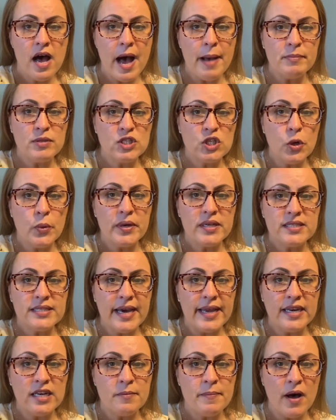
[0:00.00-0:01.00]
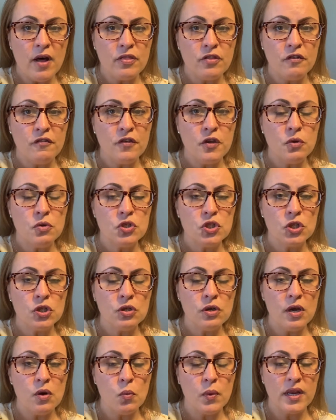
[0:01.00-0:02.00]
I'm so excited about the
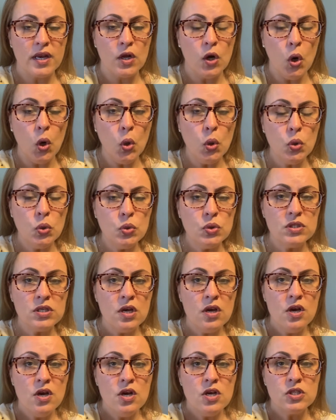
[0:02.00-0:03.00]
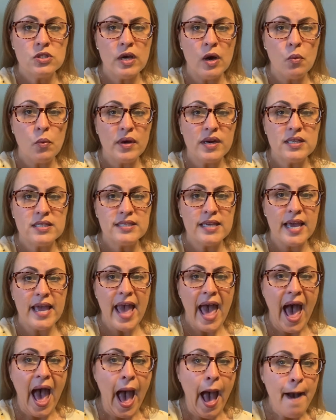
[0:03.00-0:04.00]
future and what it holds. So I want to
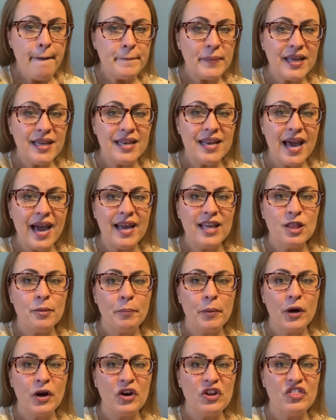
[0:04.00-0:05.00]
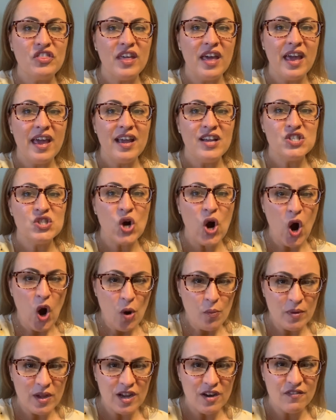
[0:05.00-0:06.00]
say happy ninth birthday to
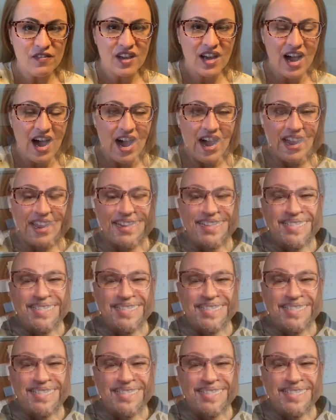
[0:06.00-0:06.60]
Army of the Kind.